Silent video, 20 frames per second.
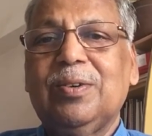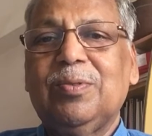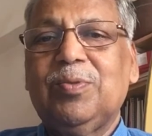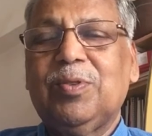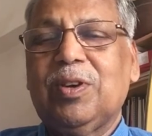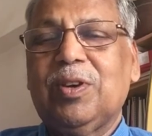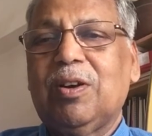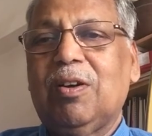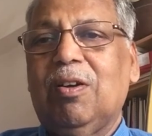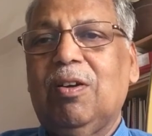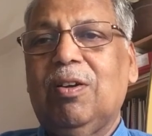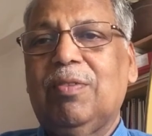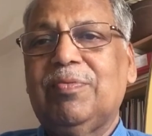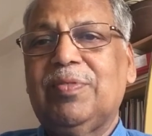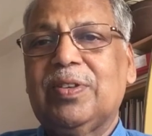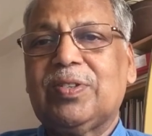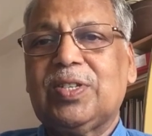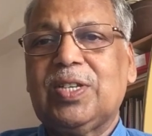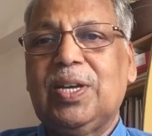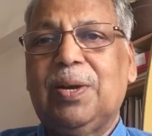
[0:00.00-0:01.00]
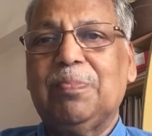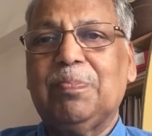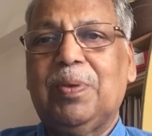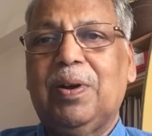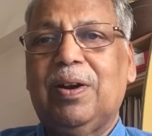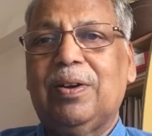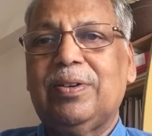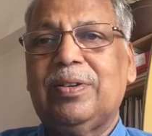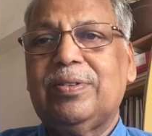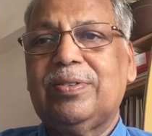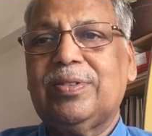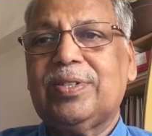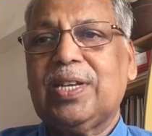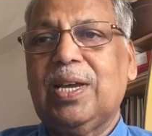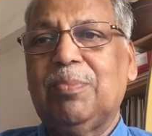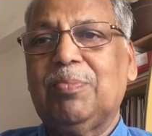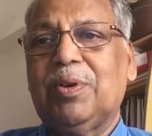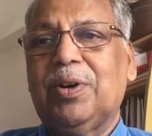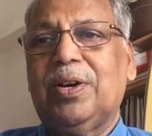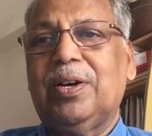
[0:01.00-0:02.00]
We are all of the same blood,
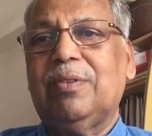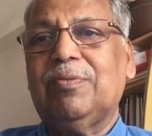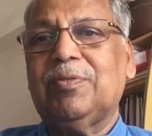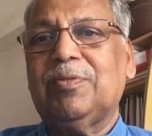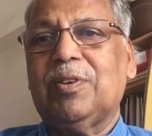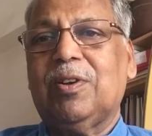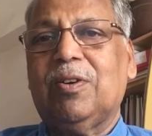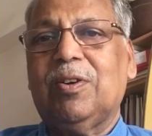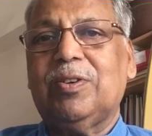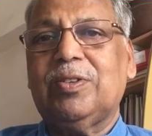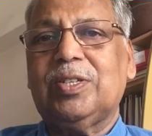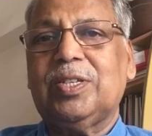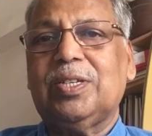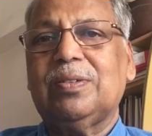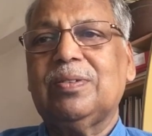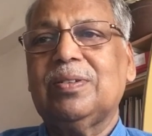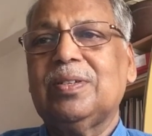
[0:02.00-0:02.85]
same kind of an origin.